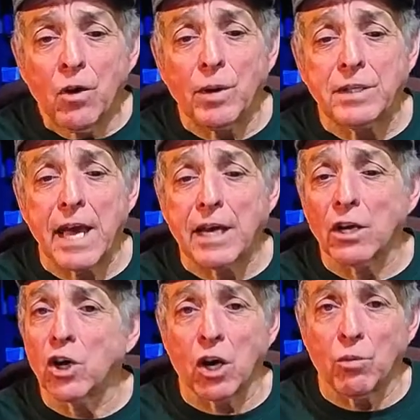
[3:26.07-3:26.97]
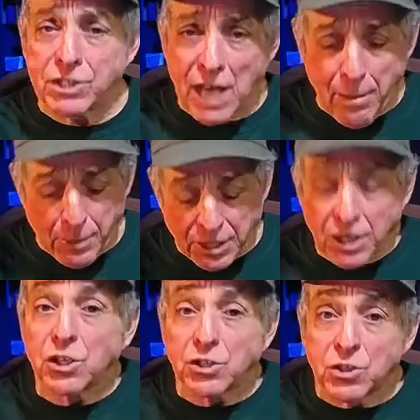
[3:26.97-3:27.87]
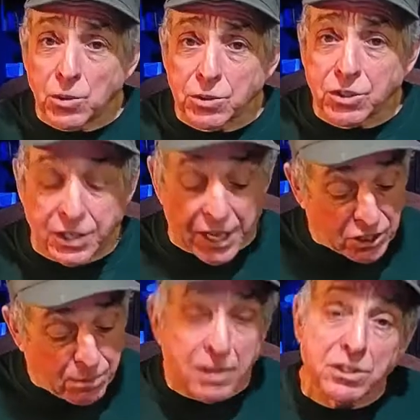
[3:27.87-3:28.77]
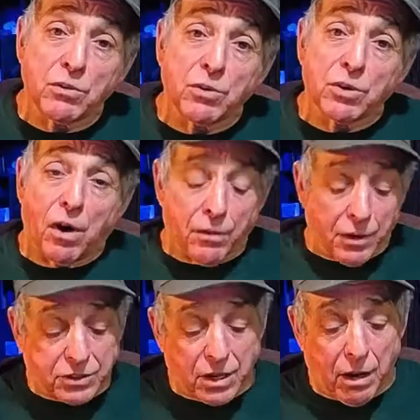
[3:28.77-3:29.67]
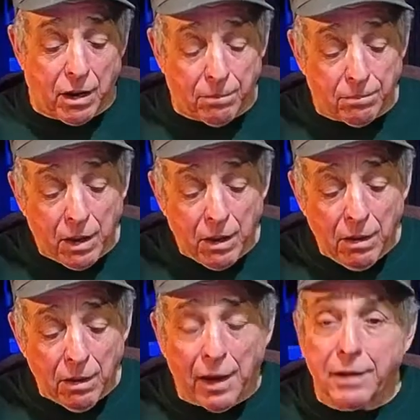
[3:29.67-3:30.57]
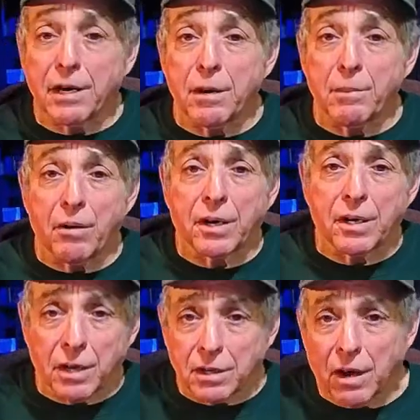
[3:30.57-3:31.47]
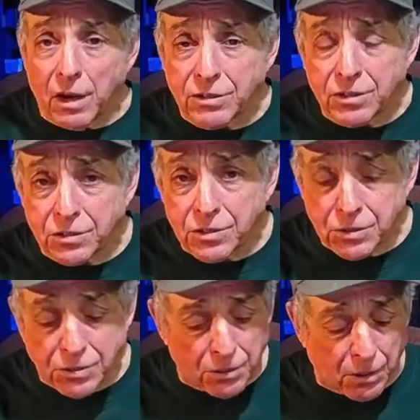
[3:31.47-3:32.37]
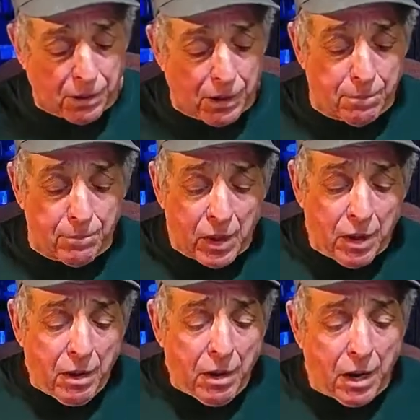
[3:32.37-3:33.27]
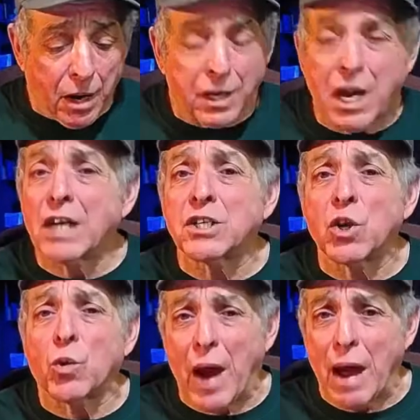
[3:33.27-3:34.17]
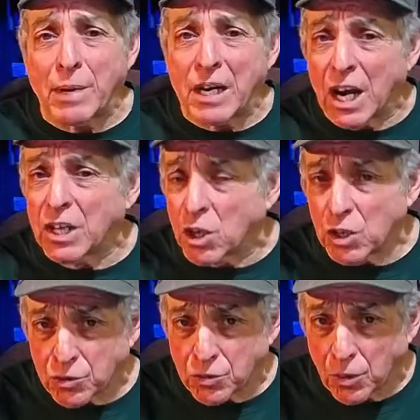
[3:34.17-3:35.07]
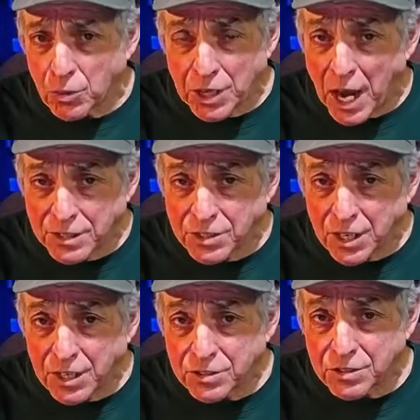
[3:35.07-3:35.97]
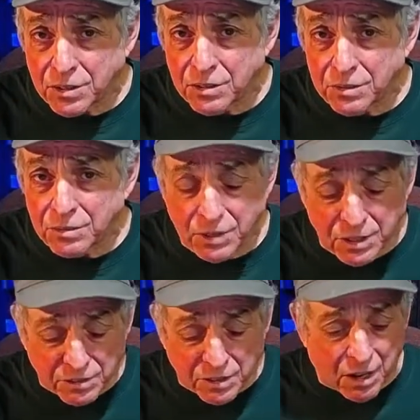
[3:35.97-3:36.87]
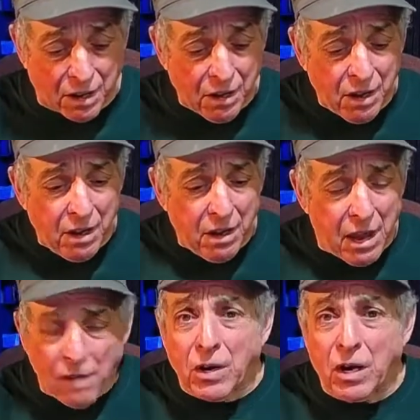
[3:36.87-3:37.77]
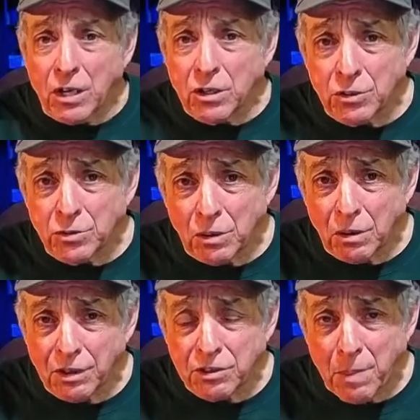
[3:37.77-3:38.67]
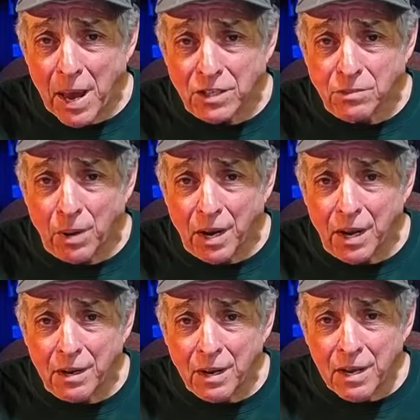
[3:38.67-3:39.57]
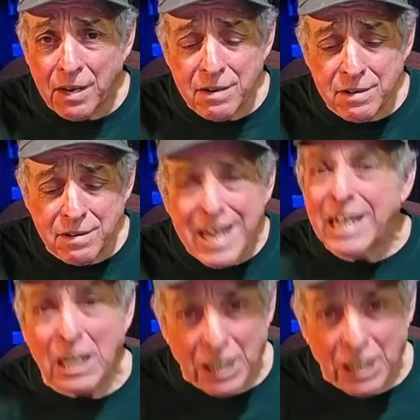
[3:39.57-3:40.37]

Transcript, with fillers: we take a look at what's happening in the schools today, especially with all this um, anti American, unconstitutional um, uh, gun grabbing, gun control nonsense, when uh, every gun control law that's passed by any